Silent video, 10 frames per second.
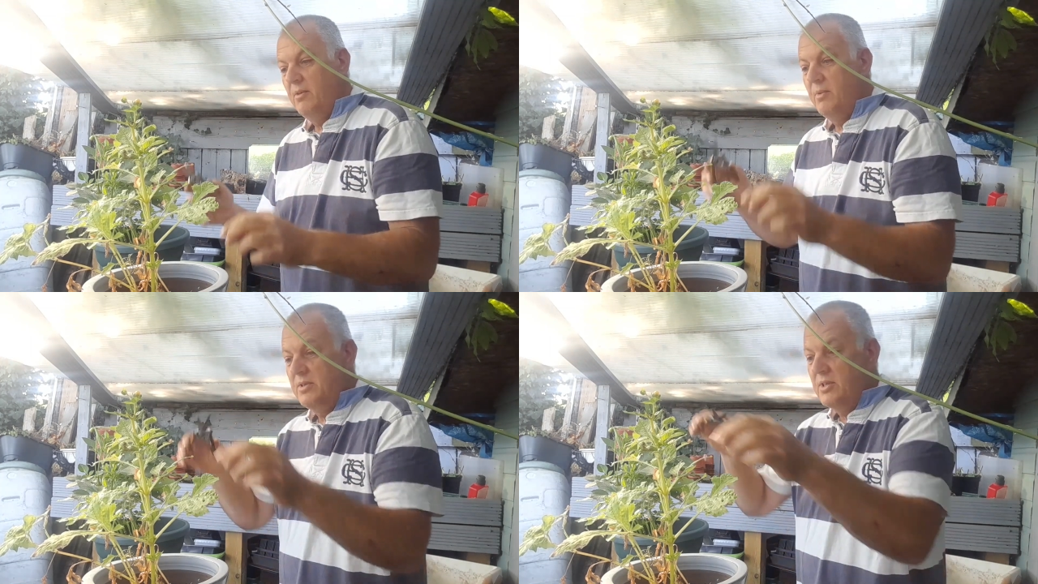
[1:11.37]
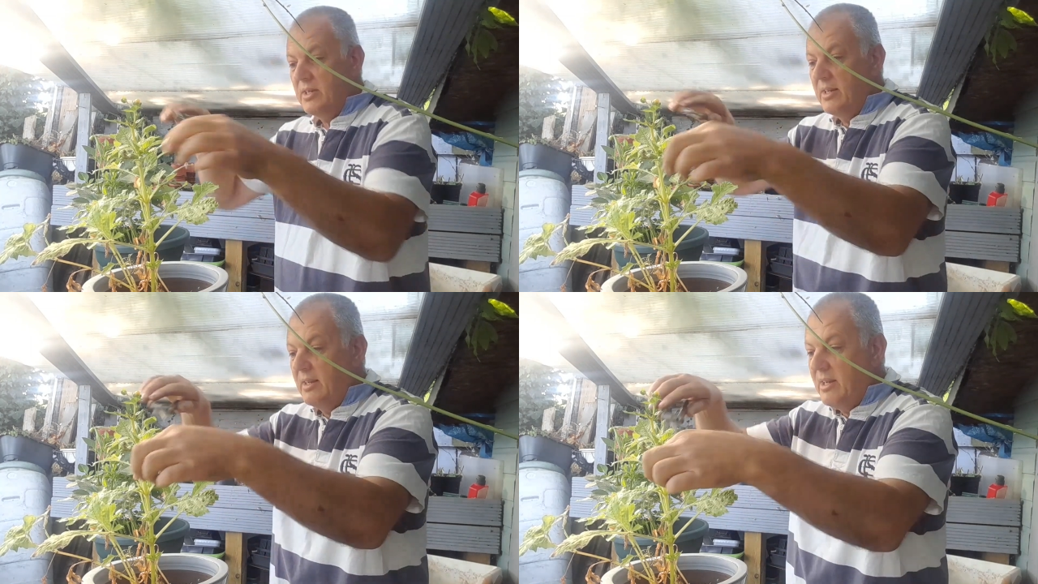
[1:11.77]
we're just
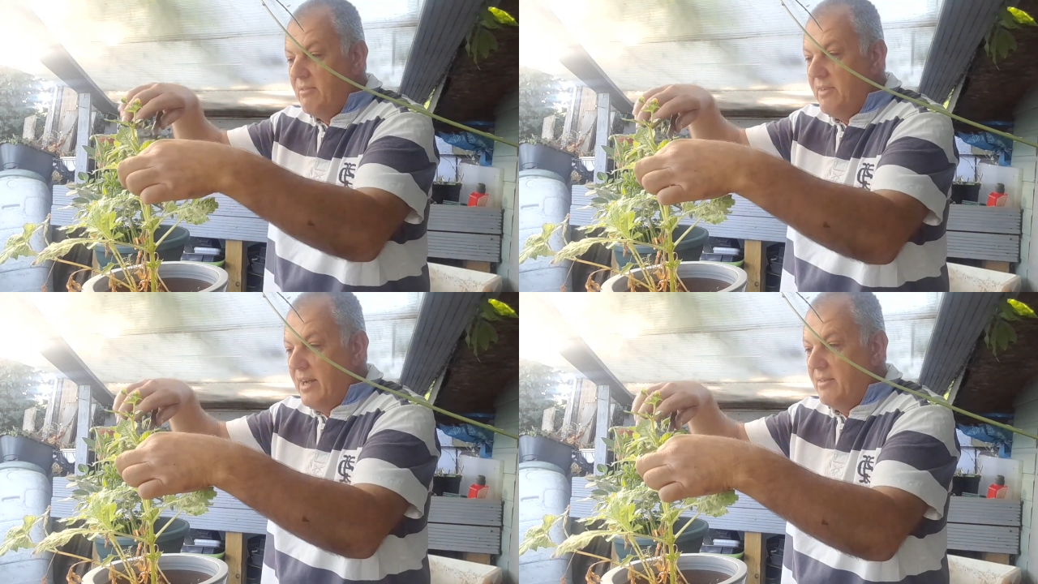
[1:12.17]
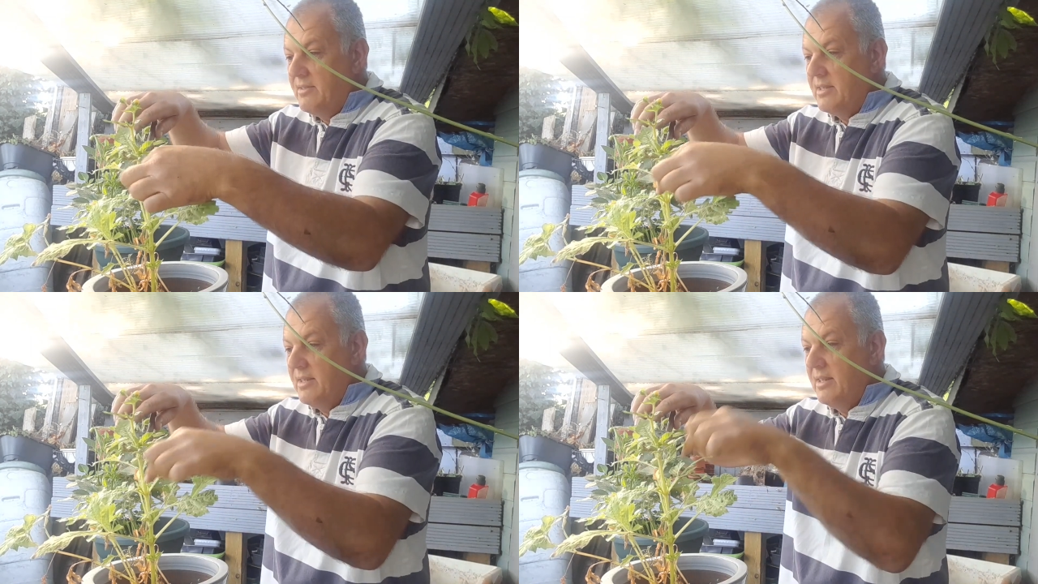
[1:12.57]
going to go
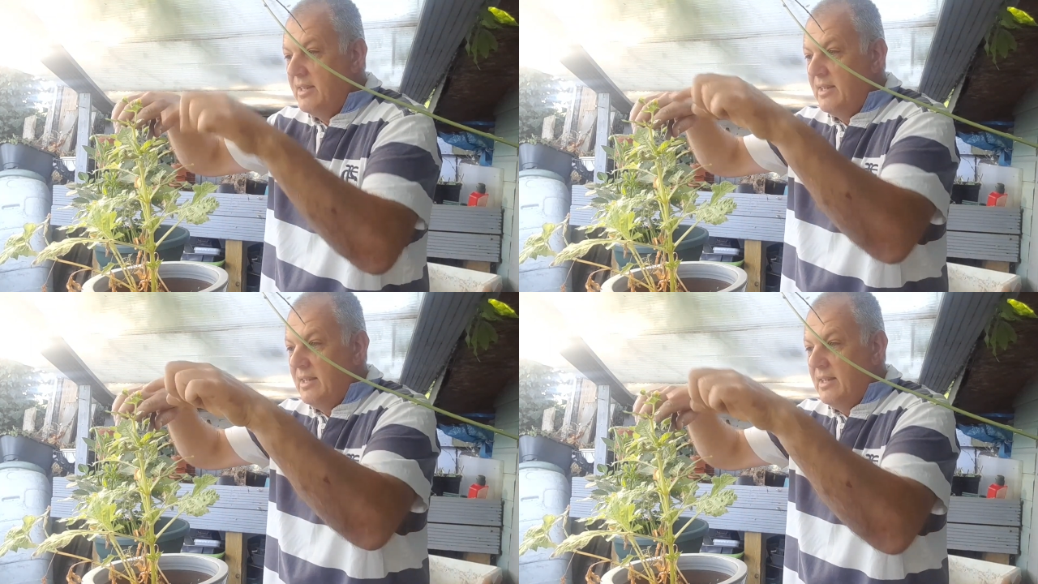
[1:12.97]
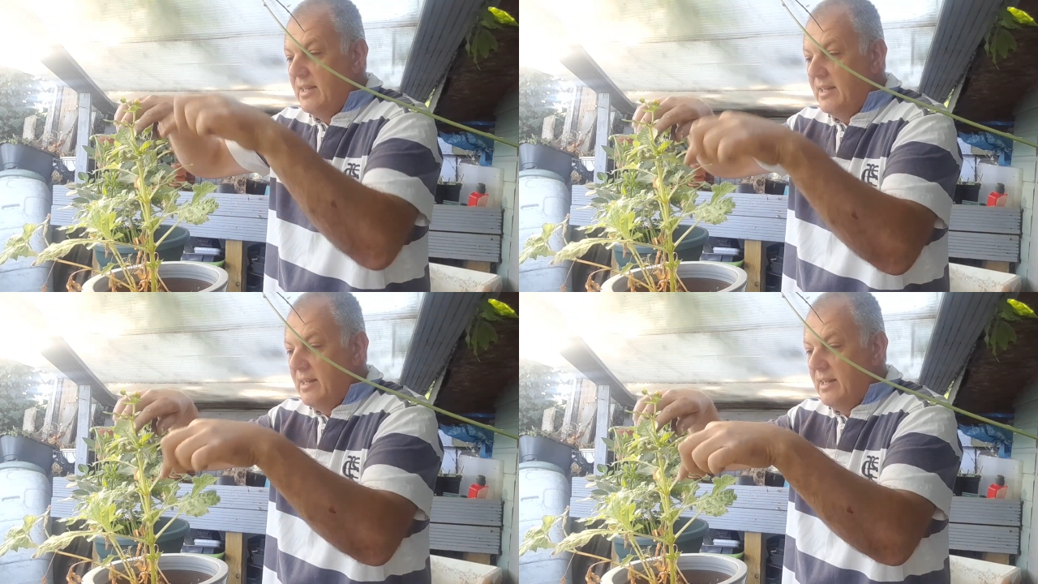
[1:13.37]
round,
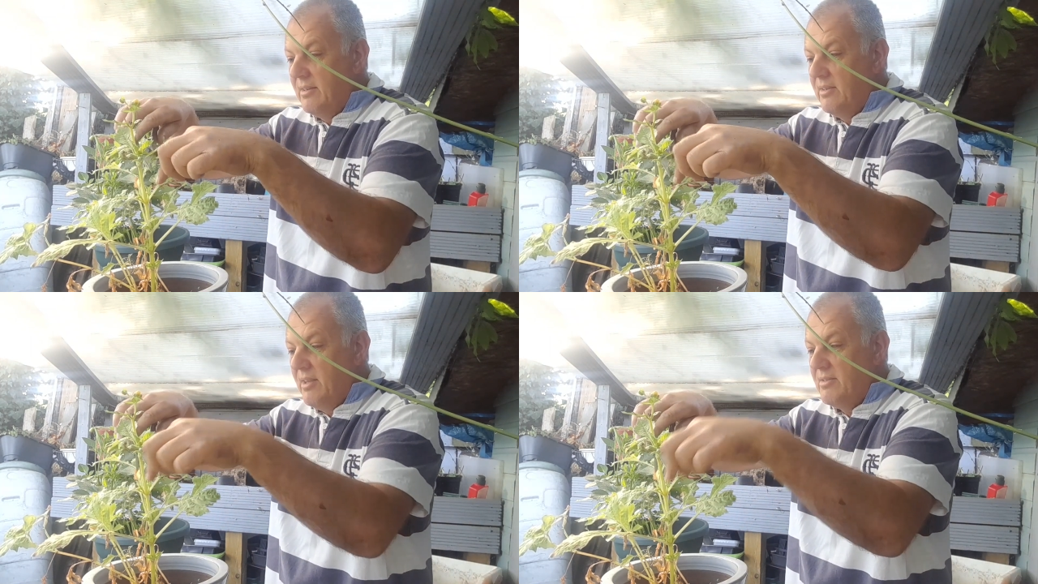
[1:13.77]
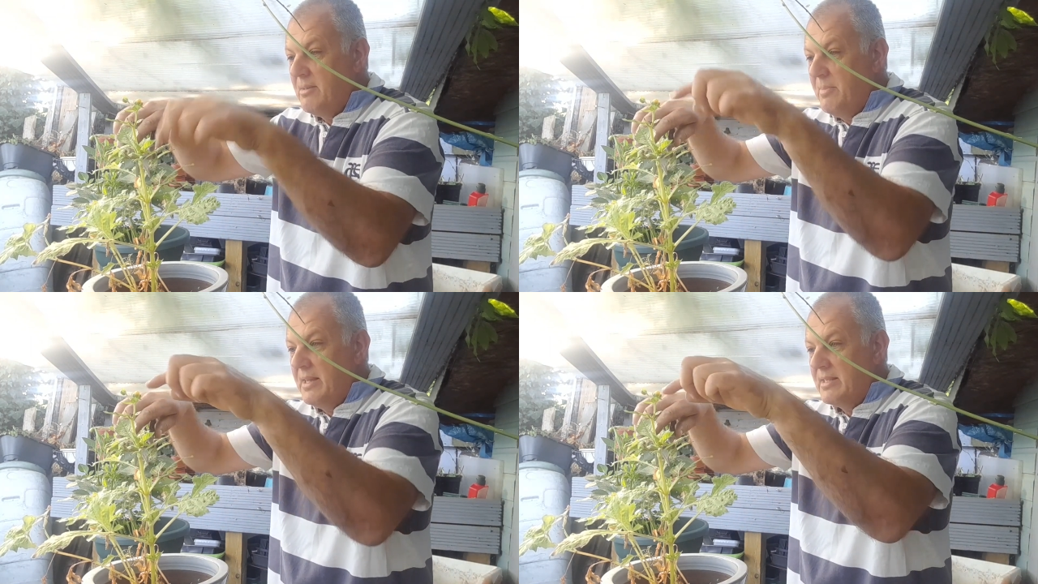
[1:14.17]
and although it's a
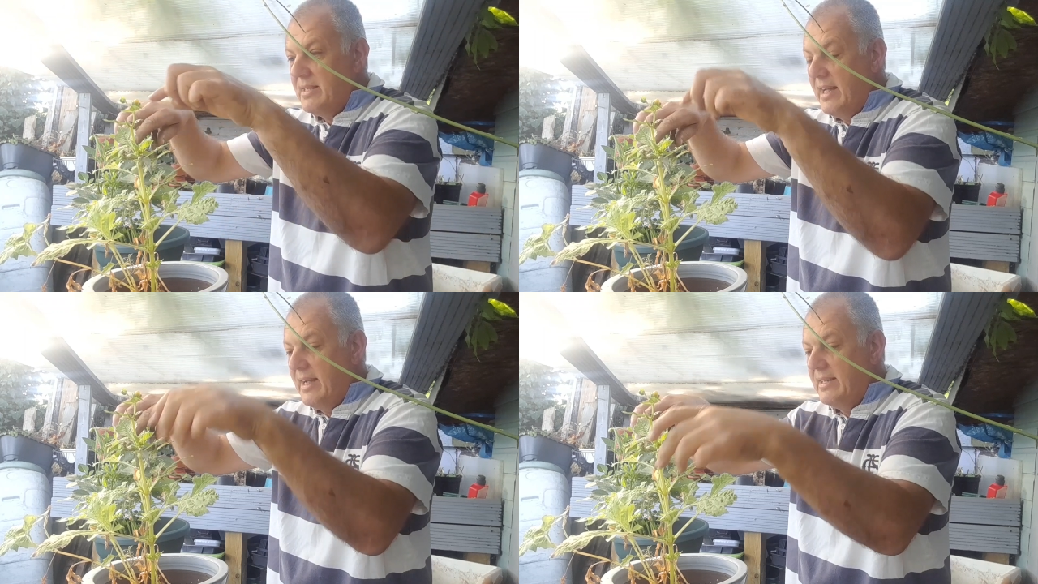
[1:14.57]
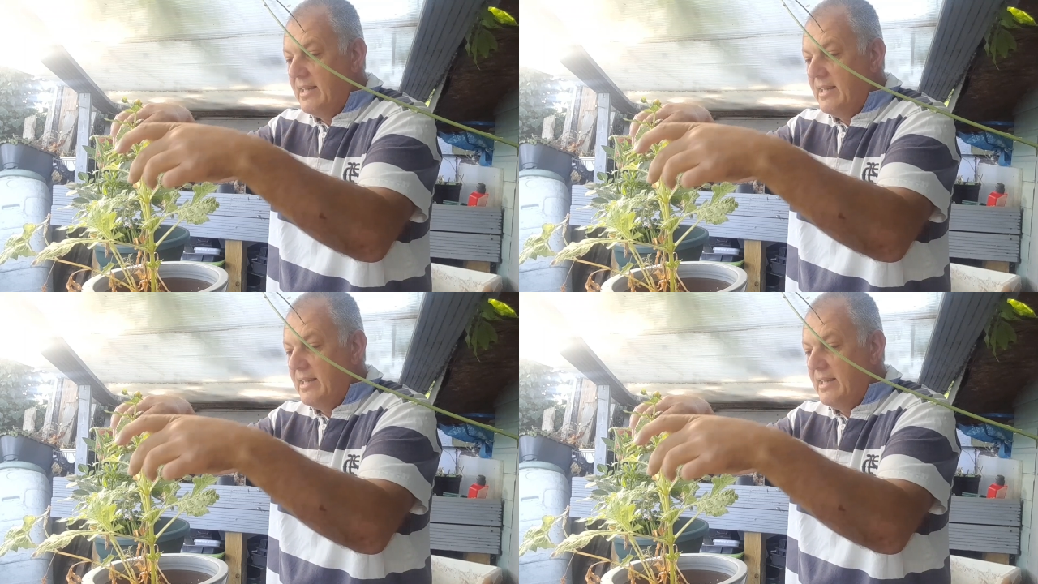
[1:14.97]
bit sad